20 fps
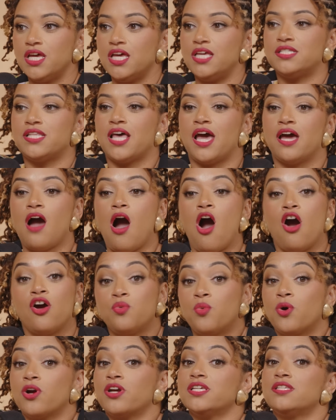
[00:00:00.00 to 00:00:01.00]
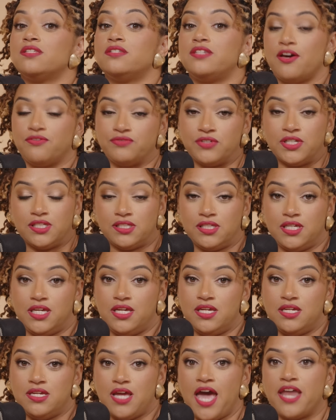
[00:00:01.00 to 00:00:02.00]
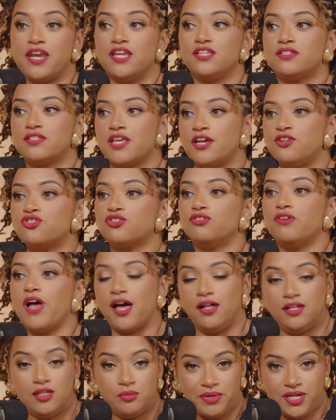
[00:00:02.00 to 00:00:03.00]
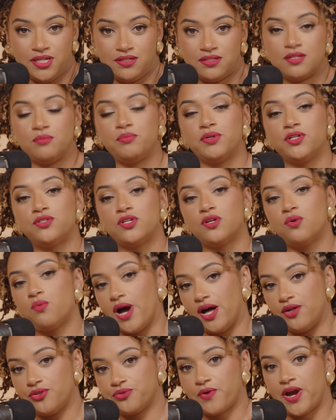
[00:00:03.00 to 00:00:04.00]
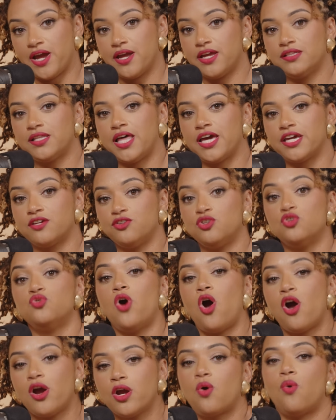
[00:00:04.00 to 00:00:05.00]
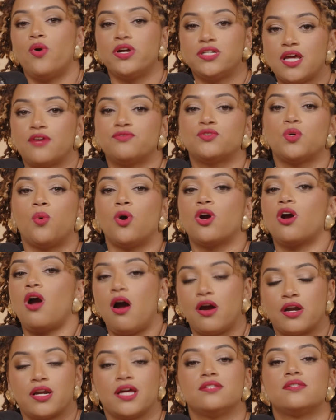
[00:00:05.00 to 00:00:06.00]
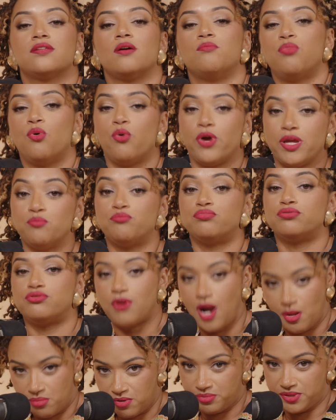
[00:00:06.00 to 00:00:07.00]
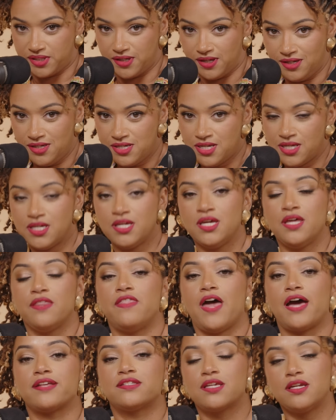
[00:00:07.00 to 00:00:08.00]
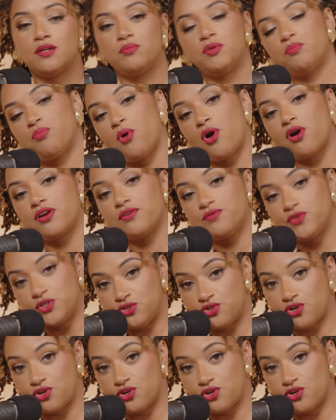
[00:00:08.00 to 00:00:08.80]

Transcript: is that hard work is definitely an essential element to building wealth, right? Like, you are going to have to work hard at some point, probably. That's going to be part of the